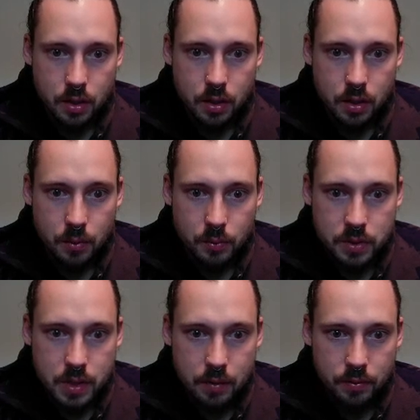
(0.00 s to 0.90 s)
And
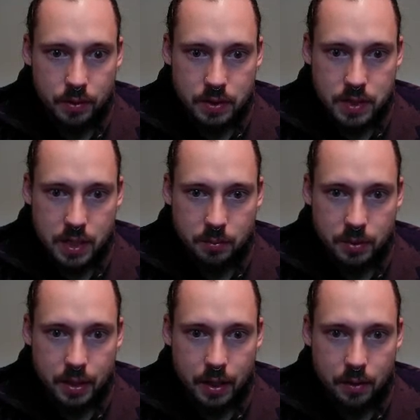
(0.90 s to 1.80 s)
would definitely take
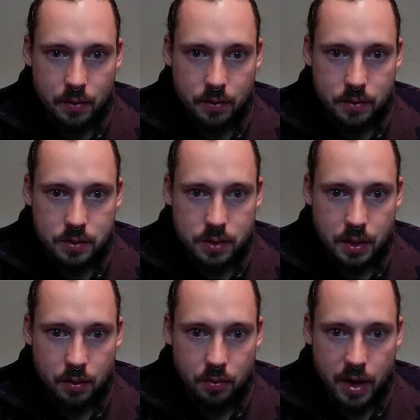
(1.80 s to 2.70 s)
me out.
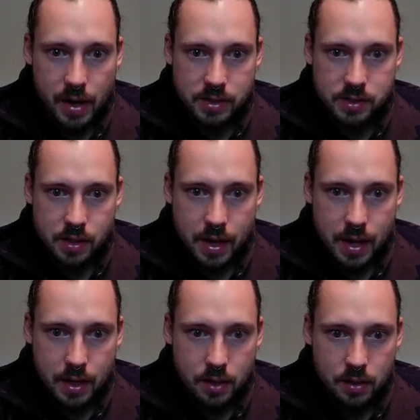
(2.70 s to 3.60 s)
Get a Rock
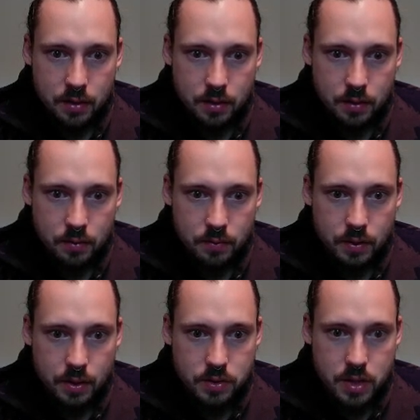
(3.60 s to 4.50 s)
Slide.
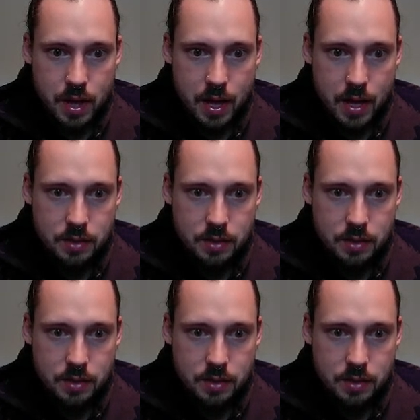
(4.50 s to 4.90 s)
Finish that.